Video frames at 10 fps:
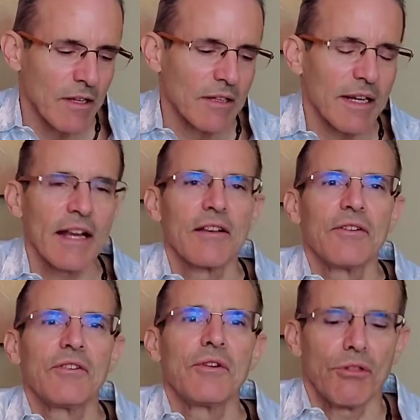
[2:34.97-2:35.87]
Like I can do
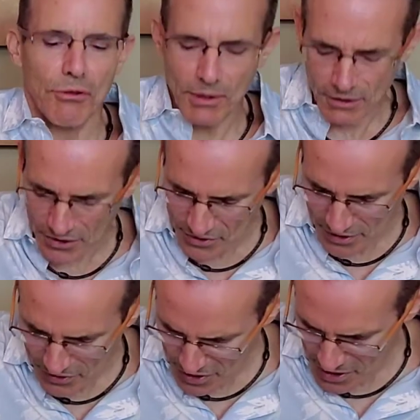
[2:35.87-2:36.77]
2 or 3 of these at a
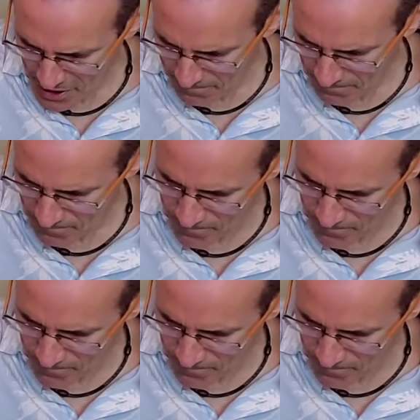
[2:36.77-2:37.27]
time